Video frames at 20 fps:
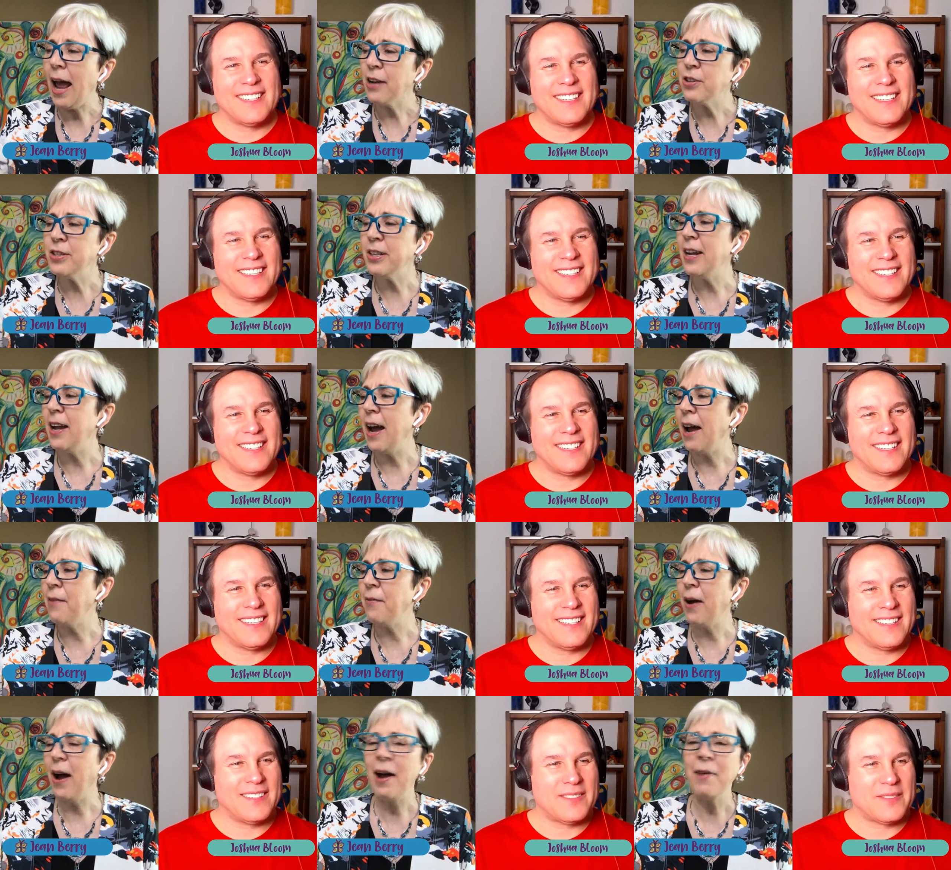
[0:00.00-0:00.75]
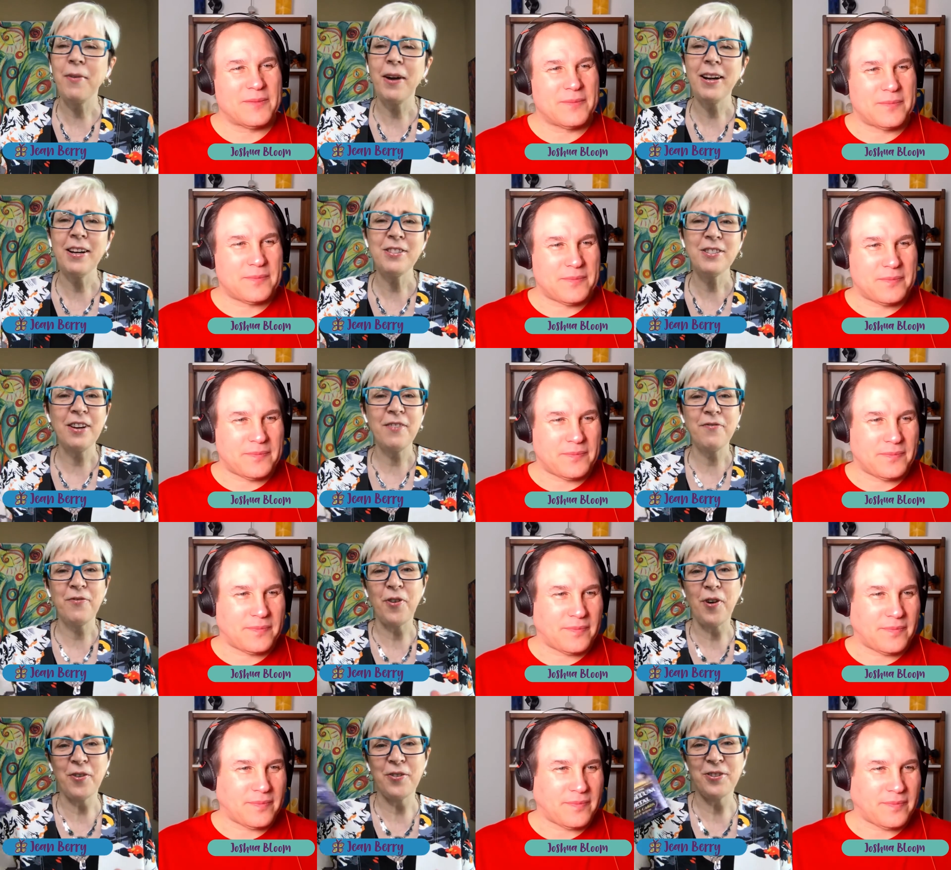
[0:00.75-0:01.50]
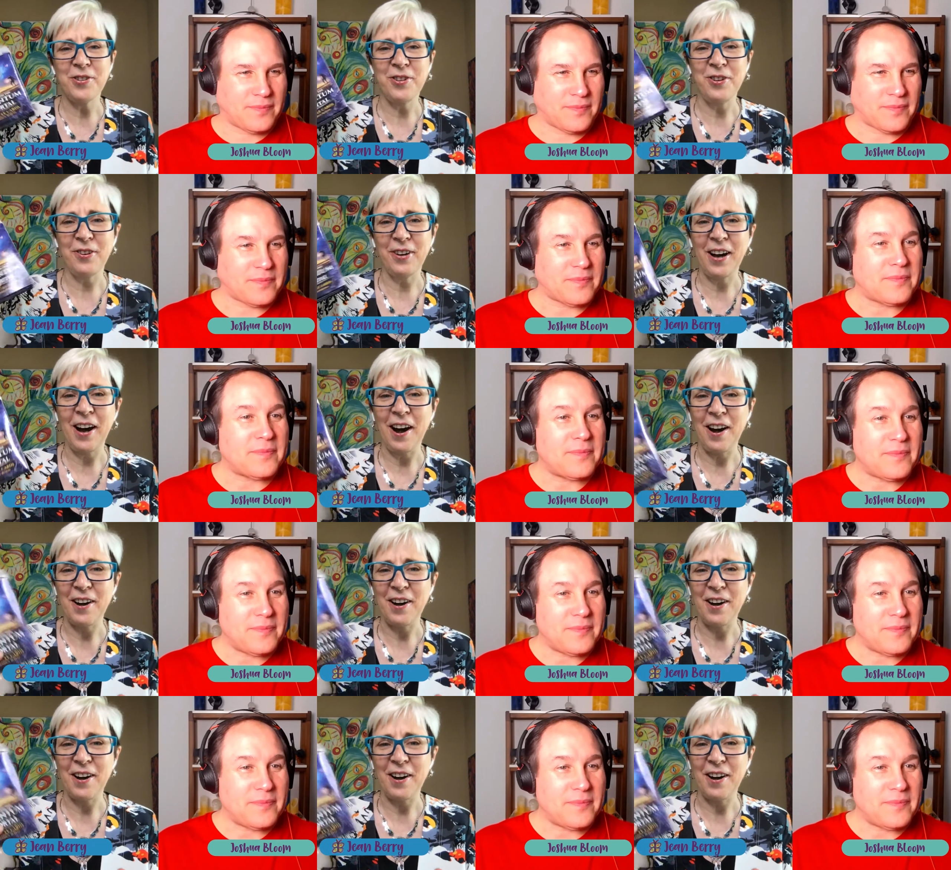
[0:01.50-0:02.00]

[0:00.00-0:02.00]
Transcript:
Speaker 1: actually I, I want to jump forward to your